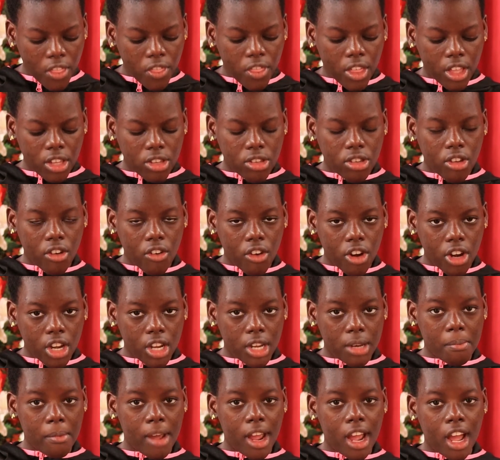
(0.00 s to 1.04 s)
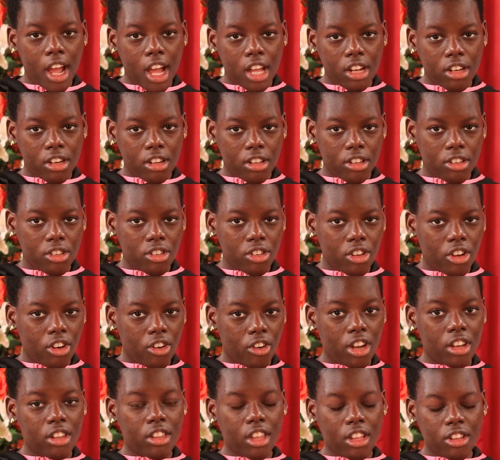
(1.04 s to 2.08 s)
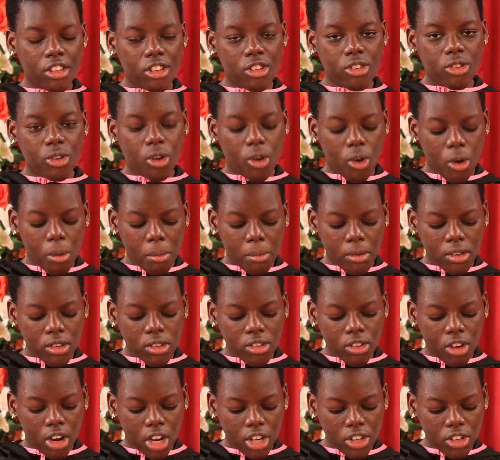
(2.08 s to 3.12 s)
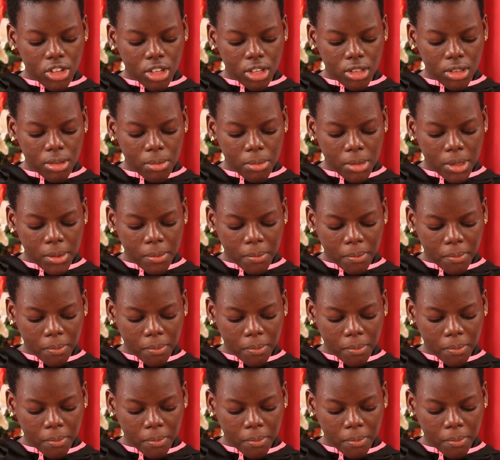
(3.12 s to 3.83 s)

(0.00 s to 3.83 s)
the sorrow in my heart is so great that it almost crushes me.